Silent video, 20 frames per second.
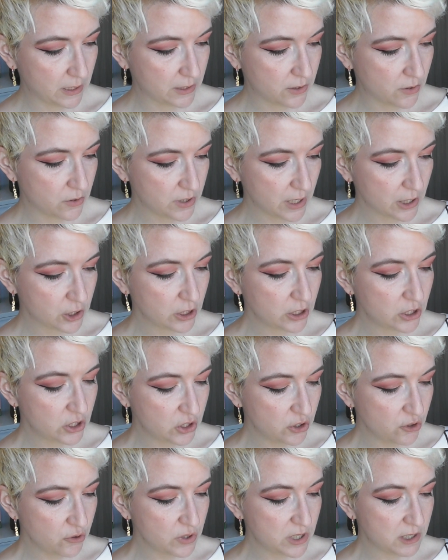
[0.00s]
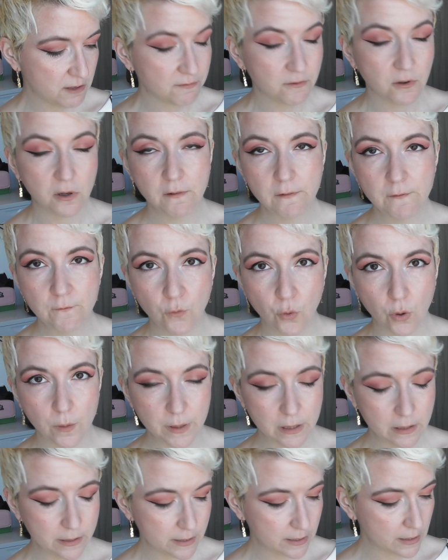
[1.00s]
So there's actually 2 different
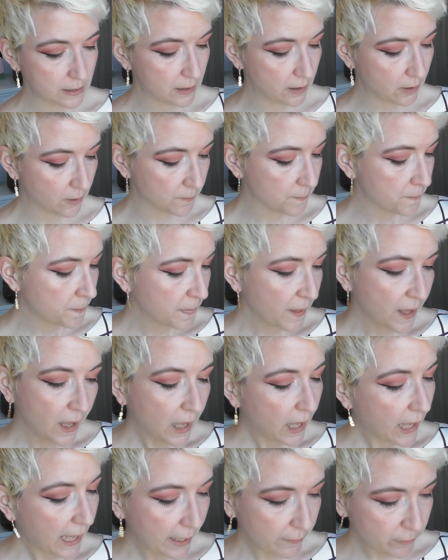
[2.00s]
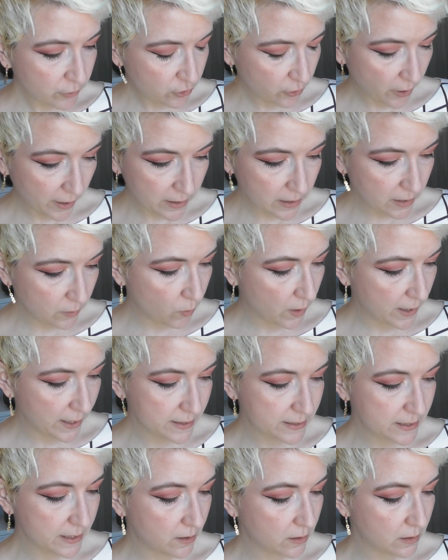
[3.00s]
formulas in here. I haven't tried any
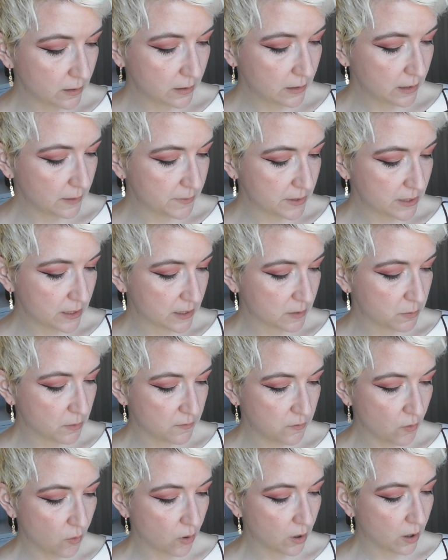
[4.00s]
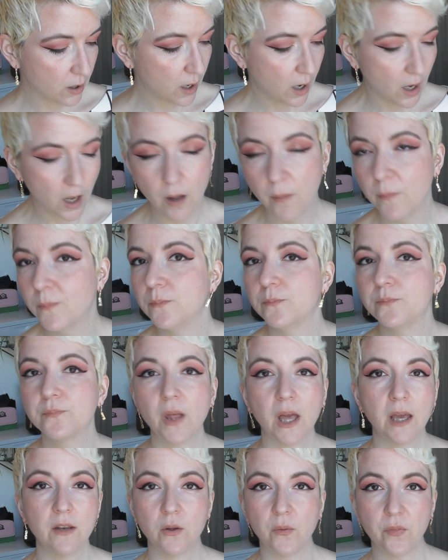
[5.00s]
YSL lipsticks before.
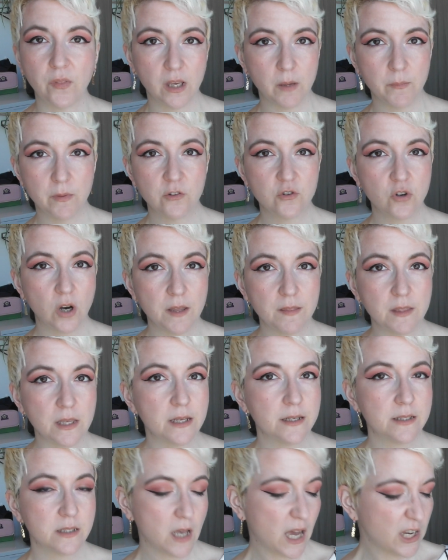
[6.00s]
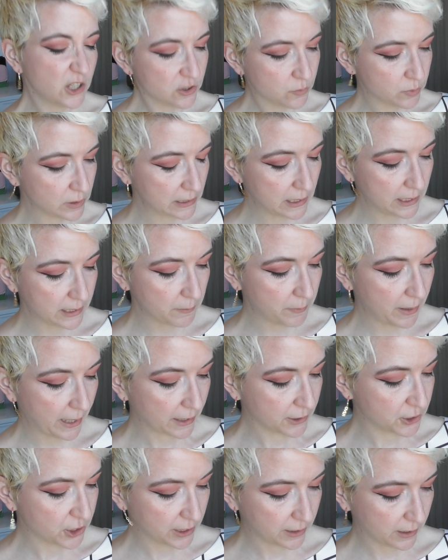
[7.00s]
I don't think I'm going to try these. I just really like the
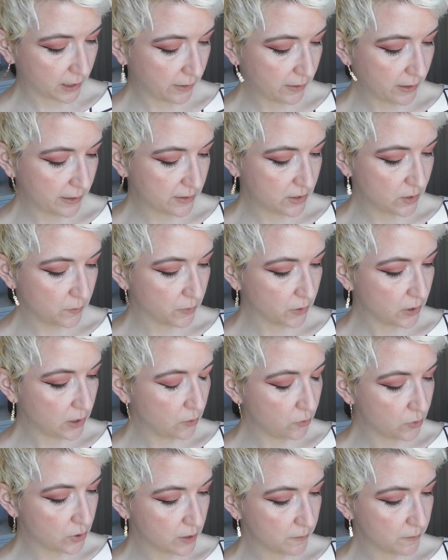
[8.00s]
packaging. I think it's super cute.